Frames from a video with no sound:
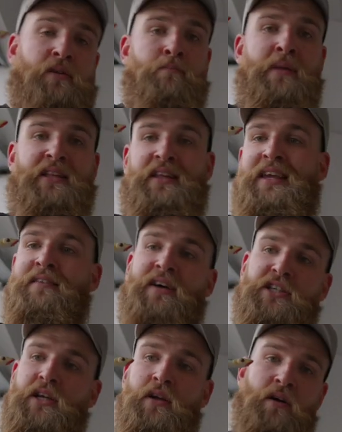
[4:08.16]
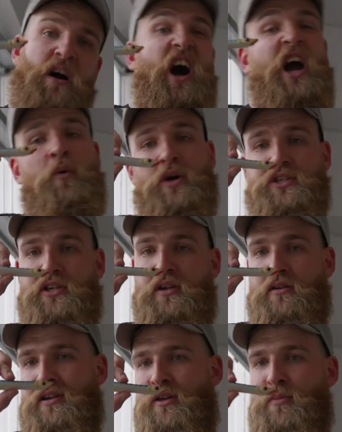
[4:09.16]
the matte Iwashi.
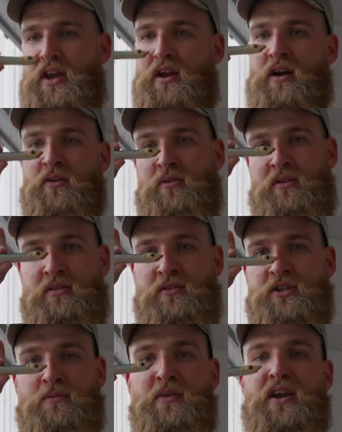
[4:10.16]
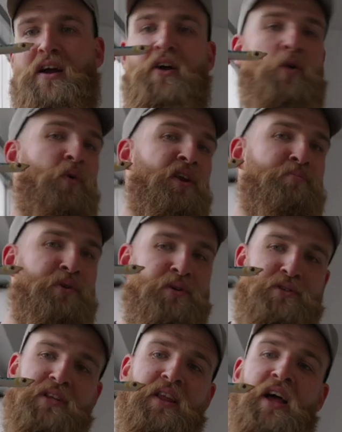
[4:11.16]
Iwashi, doesn't matter how you want to
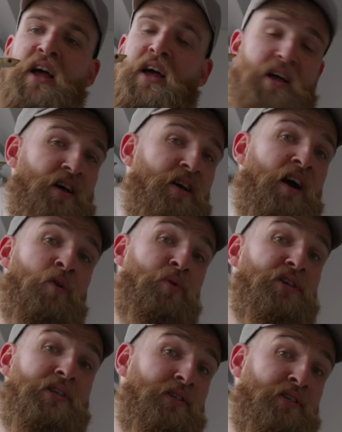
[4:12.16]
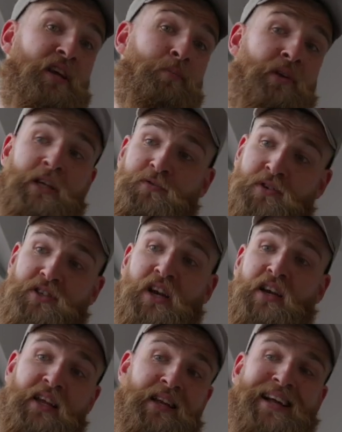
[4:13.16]
produce it. Iwashi is Japanese for
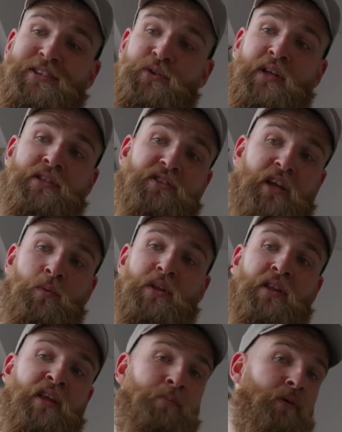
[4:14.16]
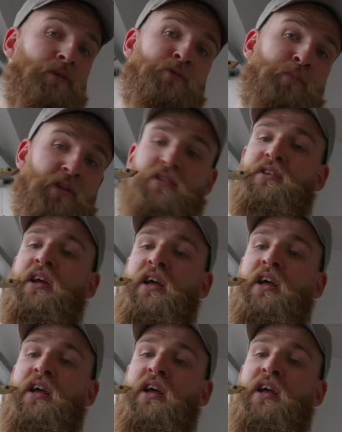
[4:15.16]
sardine, as you can see with the typical spots.